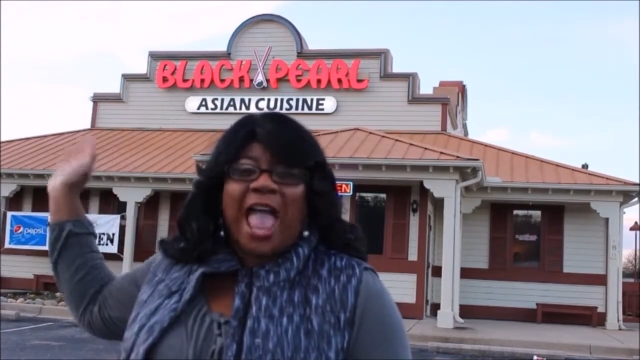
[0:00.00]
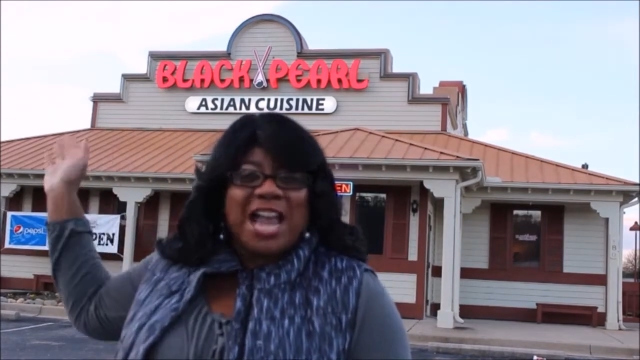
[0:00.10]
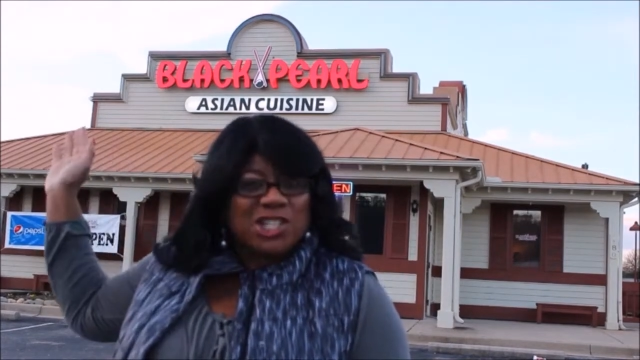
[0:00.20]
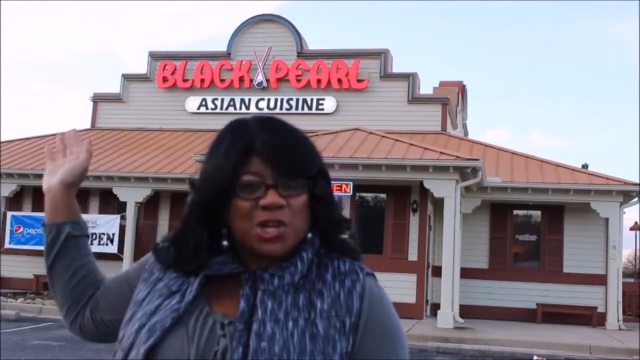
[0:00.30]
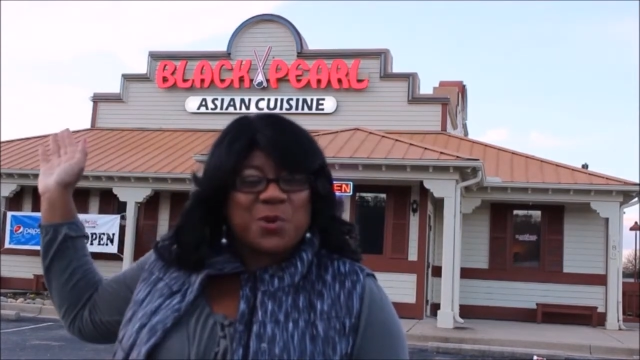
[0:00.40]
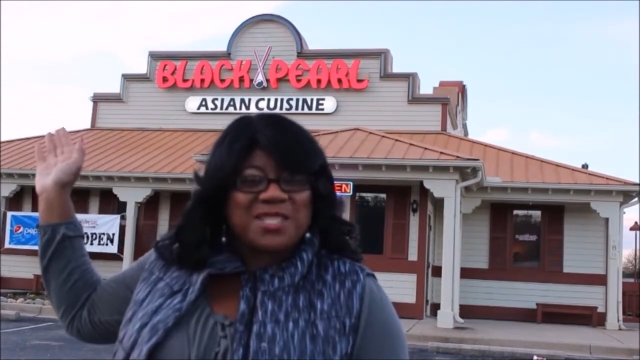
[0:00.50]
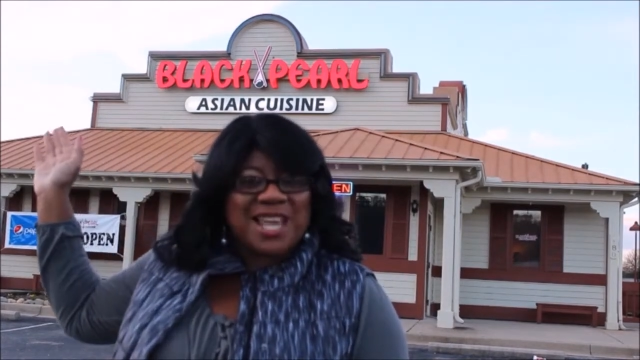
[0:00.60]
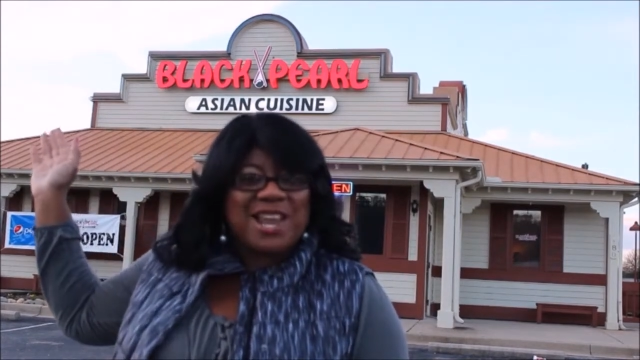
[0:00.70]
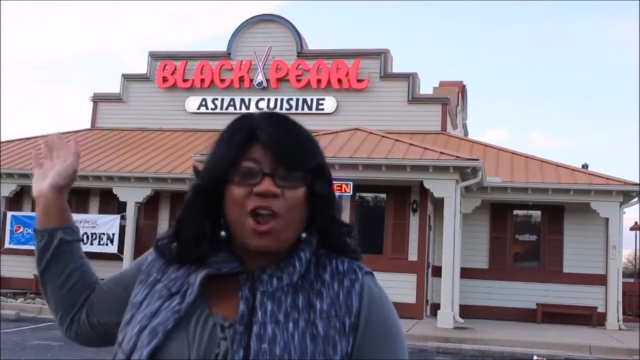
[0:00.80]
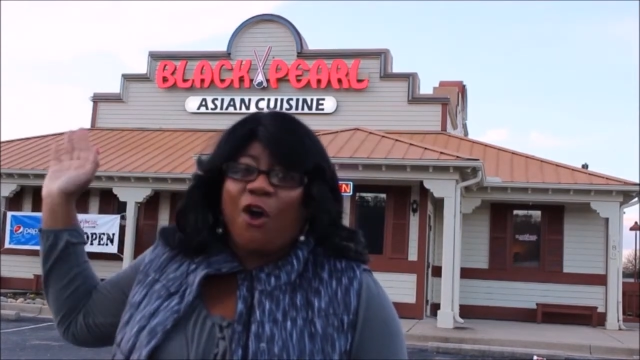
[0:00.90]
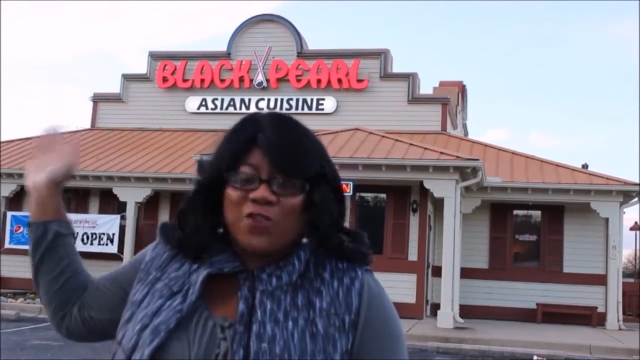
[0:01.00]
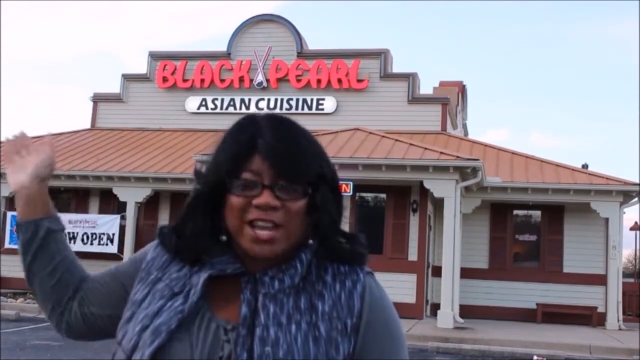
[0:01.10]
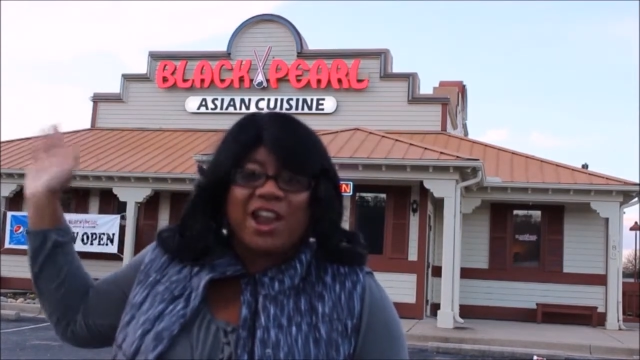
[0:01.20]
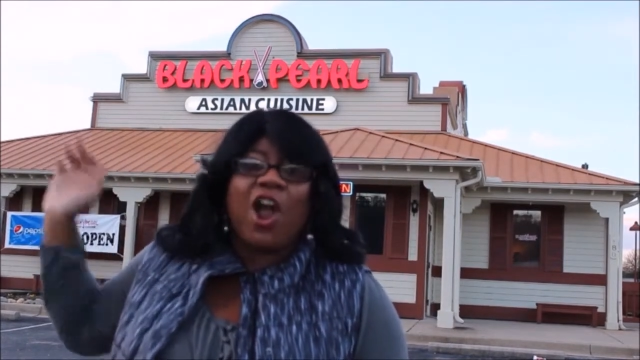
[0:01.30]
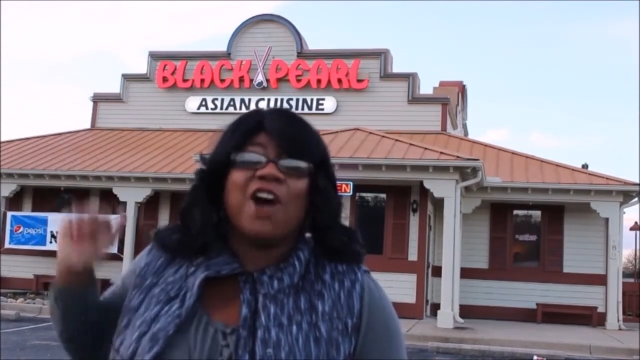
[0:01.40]
Asian cuisine over
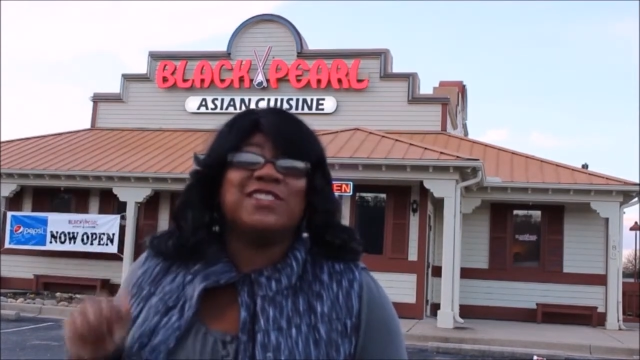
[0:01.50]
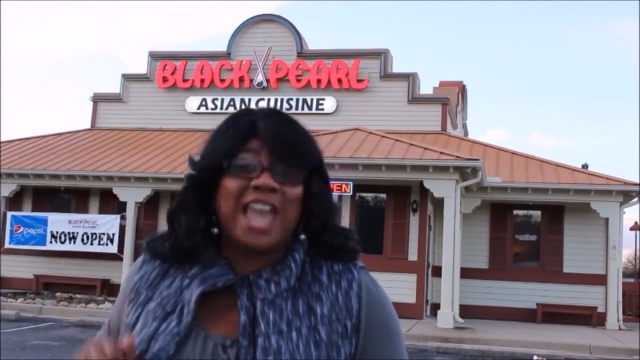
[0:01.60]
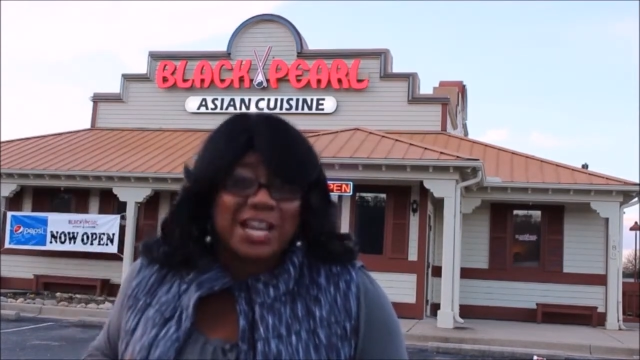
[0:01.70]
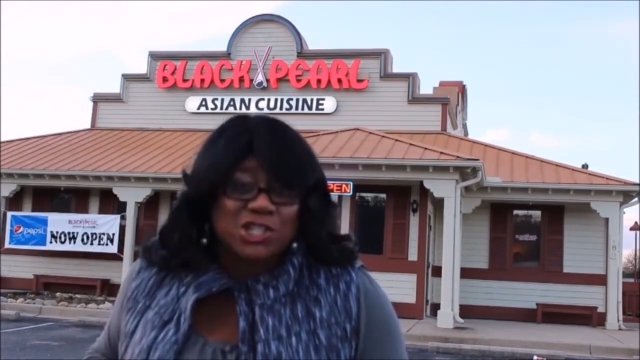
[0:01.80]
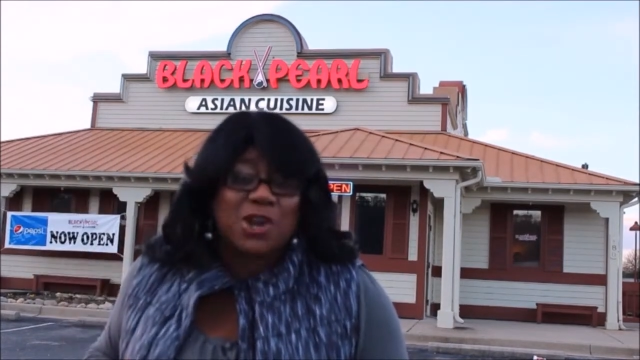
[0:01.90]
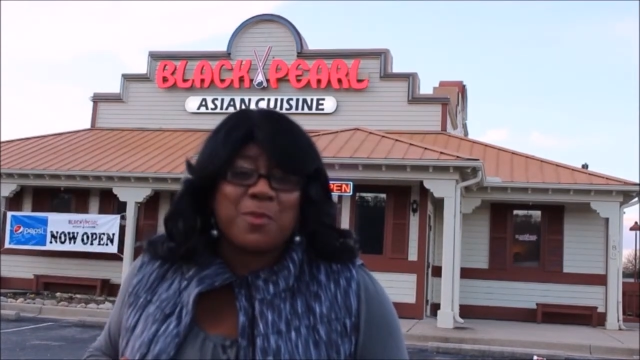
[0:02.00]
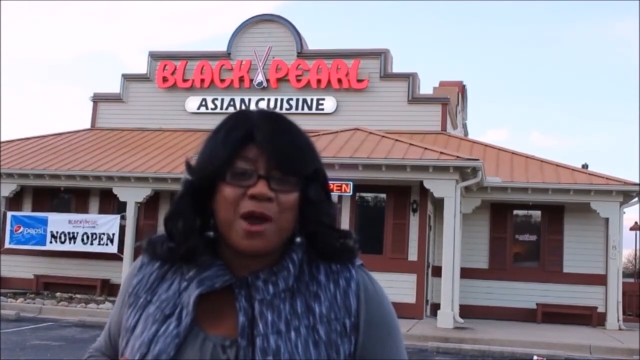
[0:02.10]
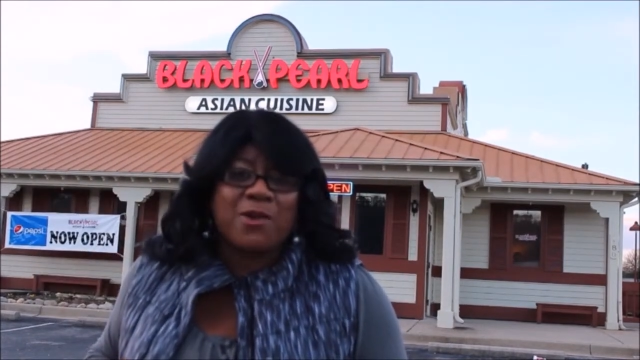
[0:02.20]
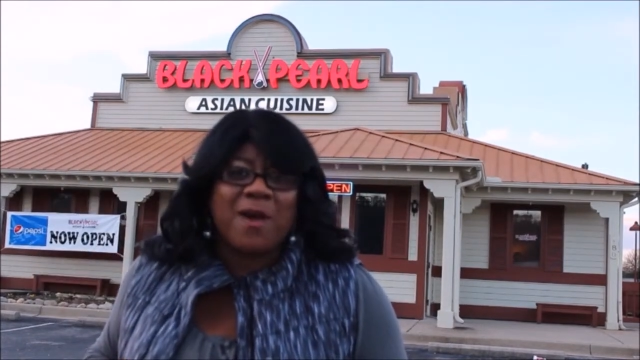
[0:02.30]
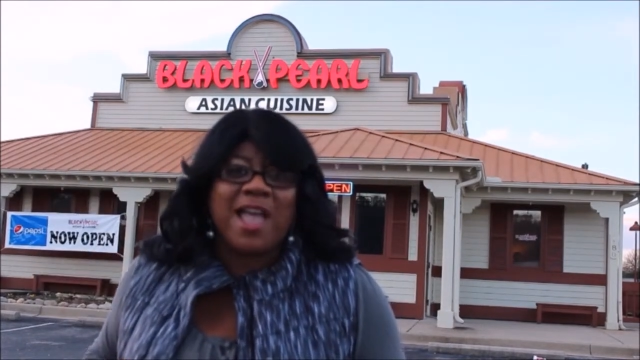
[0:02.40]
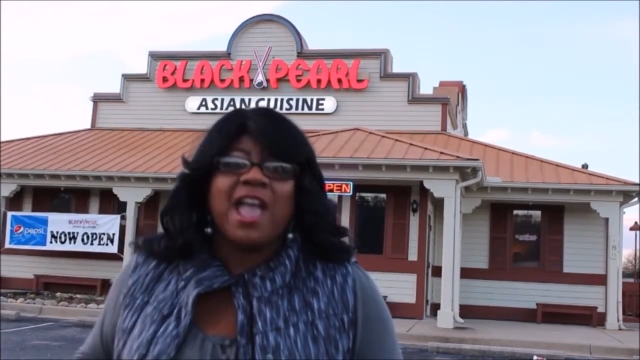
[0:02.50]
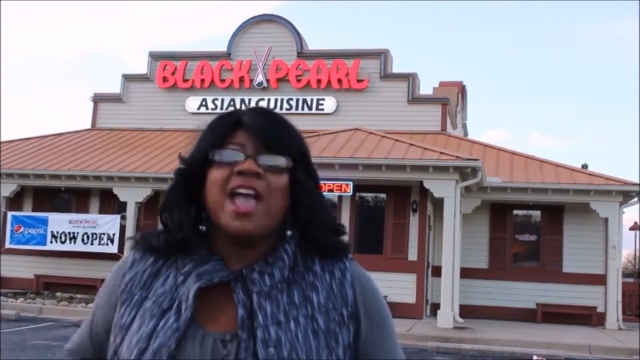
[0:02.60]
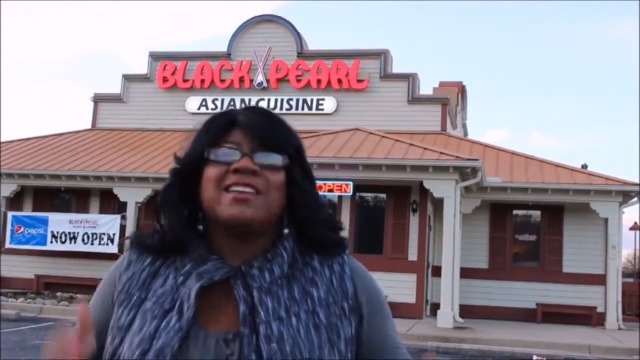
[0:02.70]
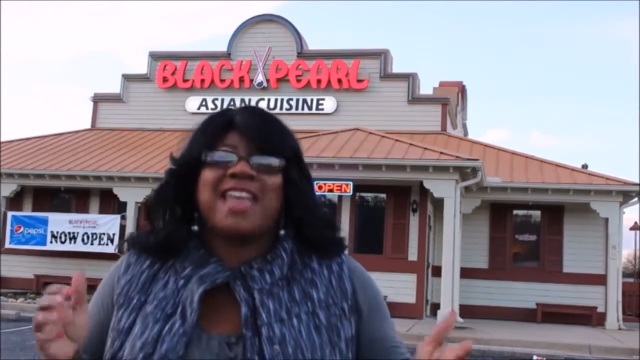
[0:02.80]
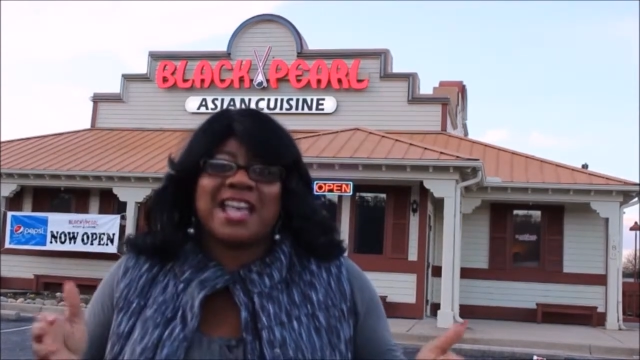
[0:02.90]
here on Lakeshore Parkway,
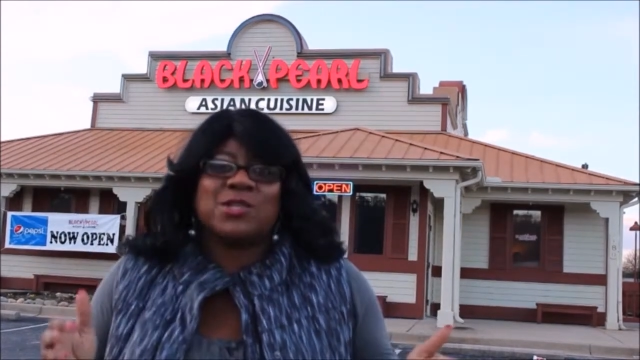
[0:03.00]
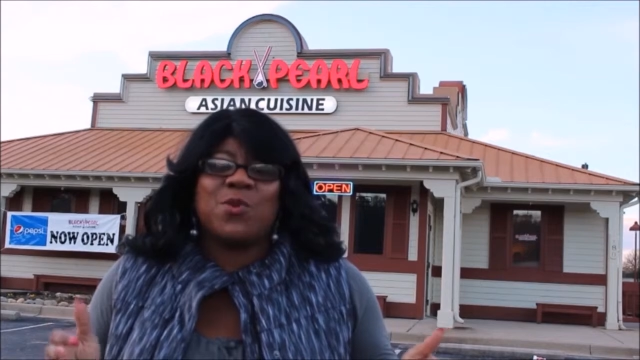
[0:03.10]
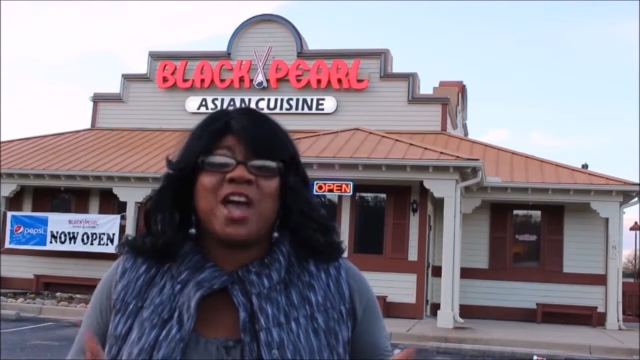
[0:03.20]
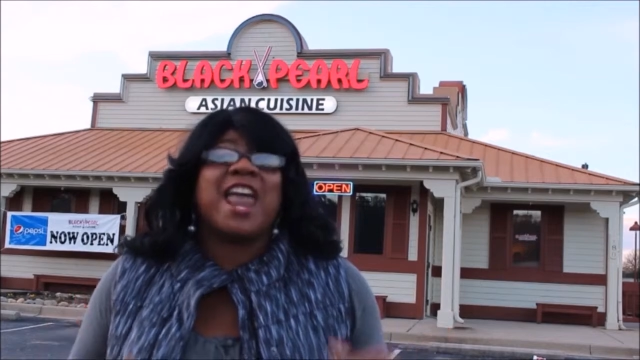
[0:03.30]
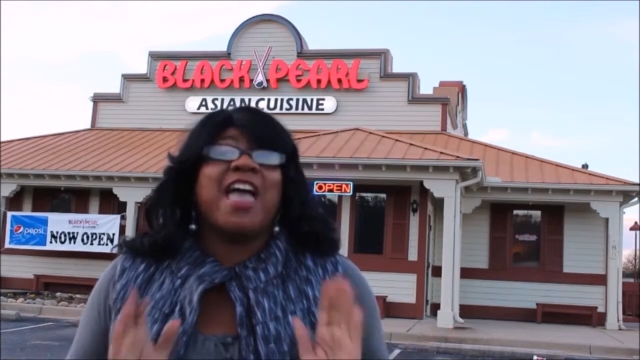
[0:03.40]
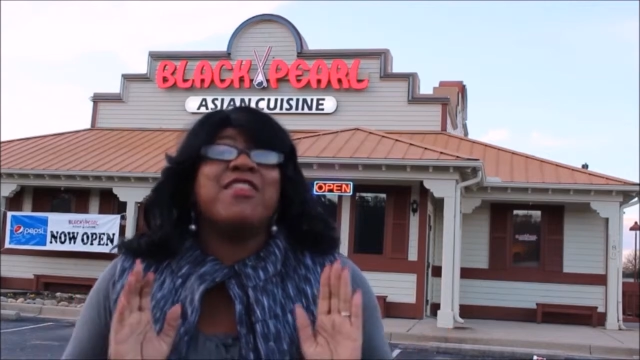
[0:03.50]
guess what?